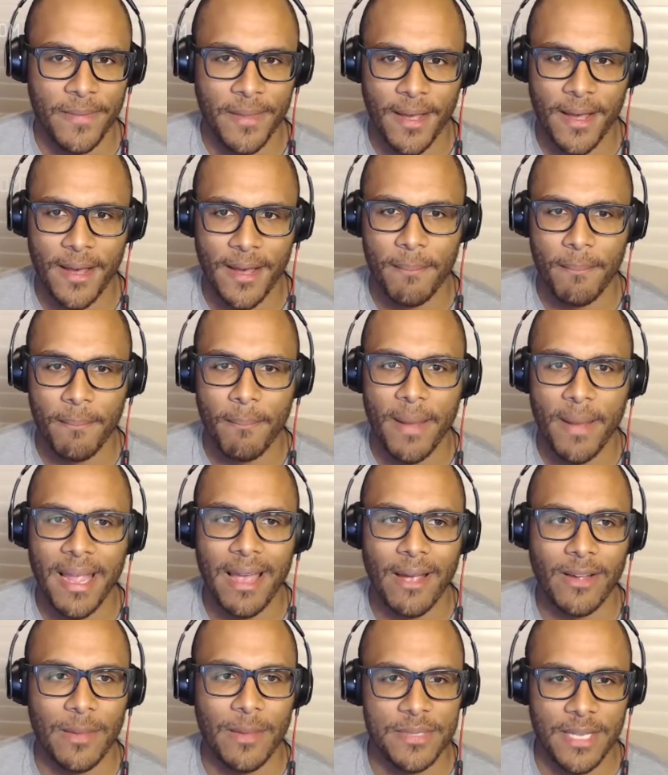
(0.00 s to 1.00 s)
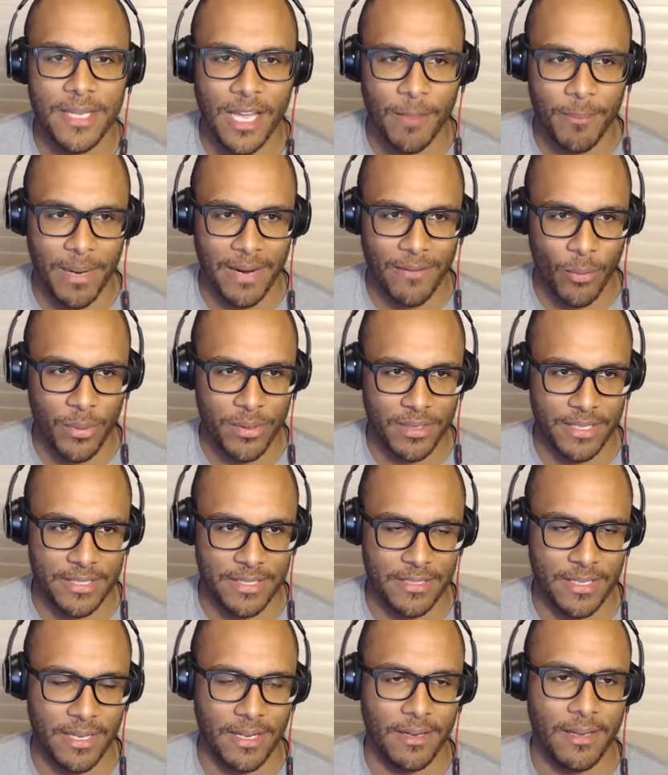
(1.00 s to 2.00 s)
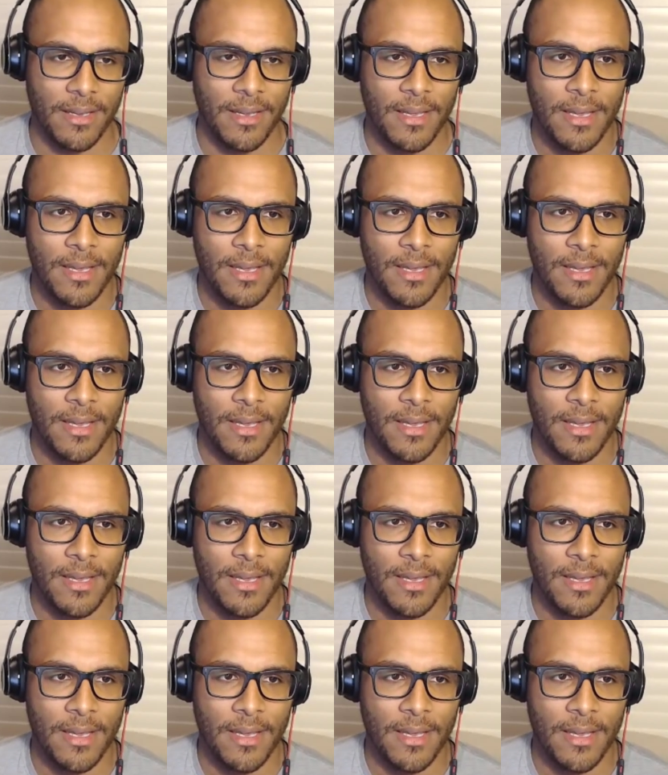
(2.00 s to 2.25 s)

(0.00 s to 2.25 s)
Uh, my outcome is to help everyone listening